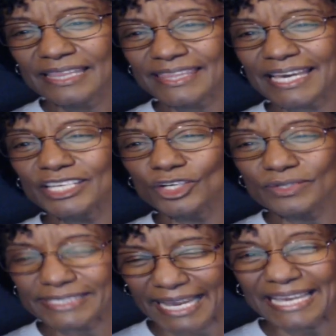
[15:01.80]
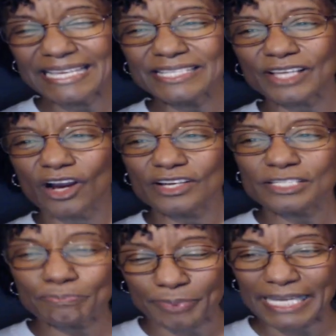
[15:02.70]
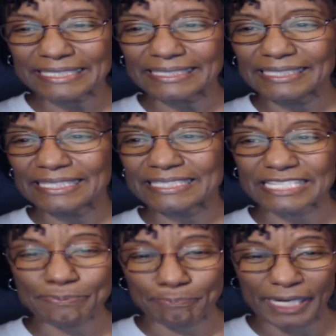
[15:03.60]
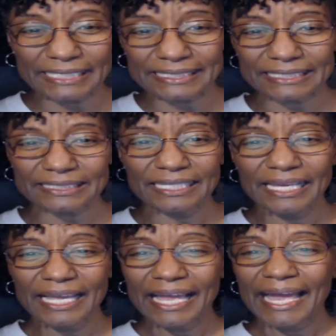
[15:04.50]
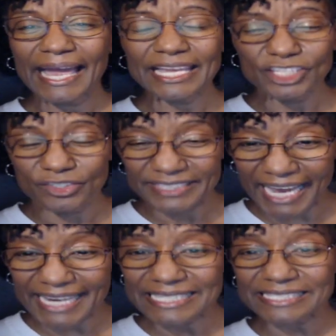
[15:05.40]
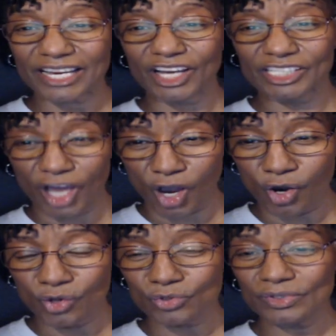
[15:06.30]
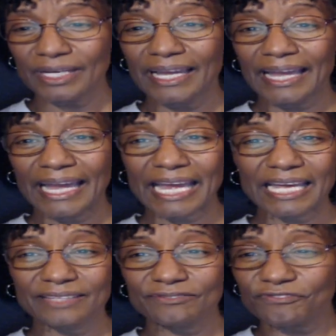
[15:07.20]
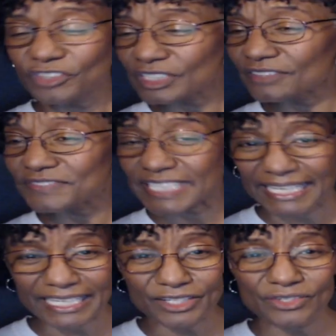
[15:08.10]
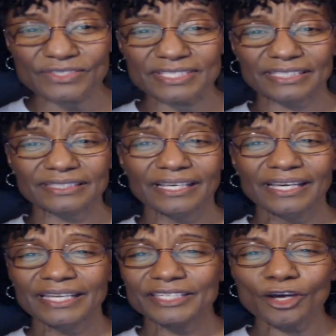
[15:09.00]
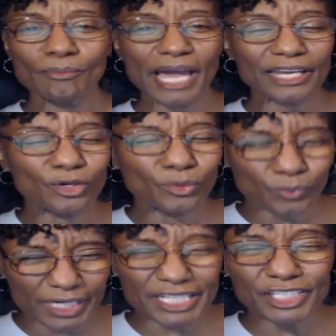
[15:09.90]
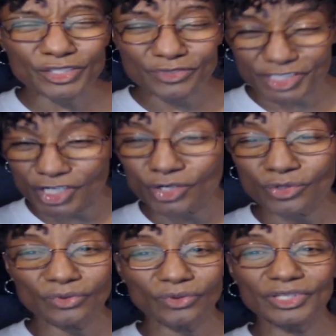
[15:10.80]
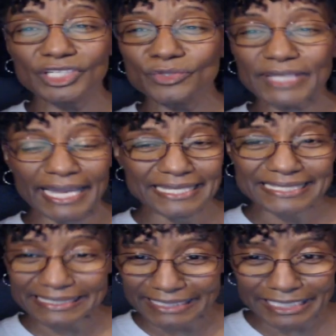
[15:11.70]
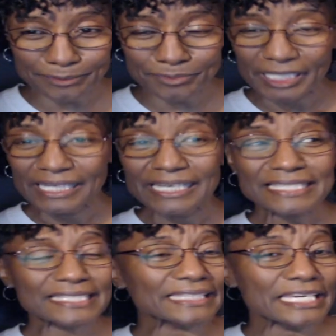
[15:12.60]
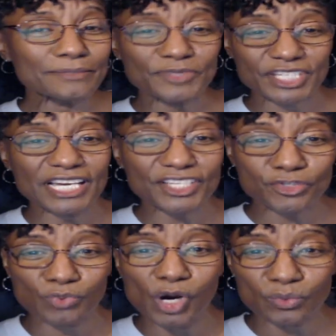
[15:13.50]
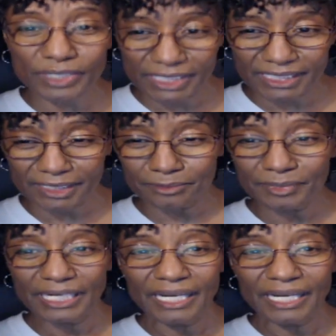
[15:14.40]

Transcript: that your days are spent despondent and your nights are long and, and full of tears and no matter what you do, you can't sleep. Sleep just won't come.